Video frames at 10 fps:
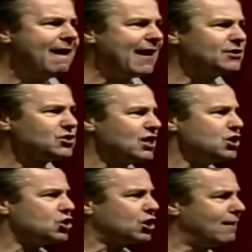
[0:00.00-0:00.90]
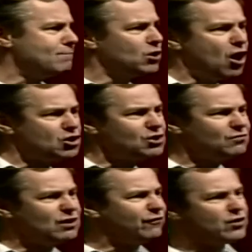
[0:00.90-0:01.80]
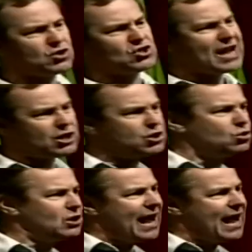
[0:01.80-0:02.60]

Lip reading: and teach them lots of different sexual